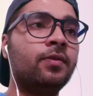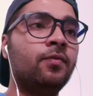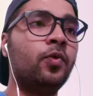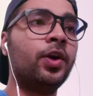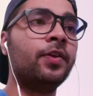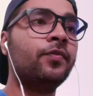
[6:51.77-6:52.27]

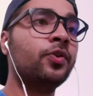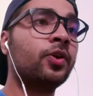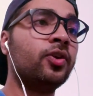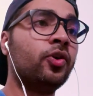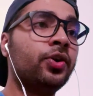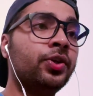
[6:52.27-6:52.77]
what if you
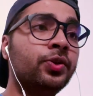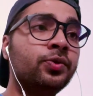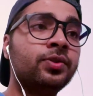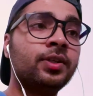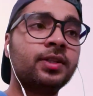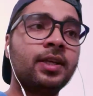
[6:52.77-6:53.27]
cannot use
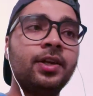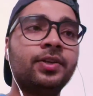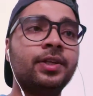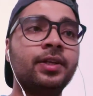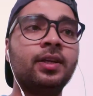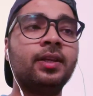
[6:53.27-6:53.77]
this char
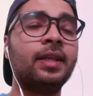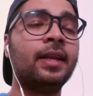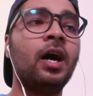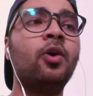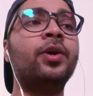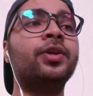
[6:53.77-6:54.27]
set then
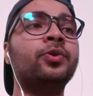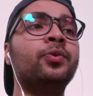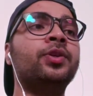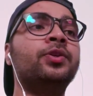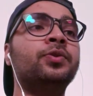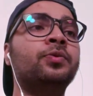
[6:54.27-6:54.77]
how are you
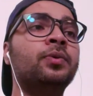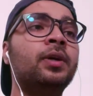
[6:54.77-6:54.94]
going to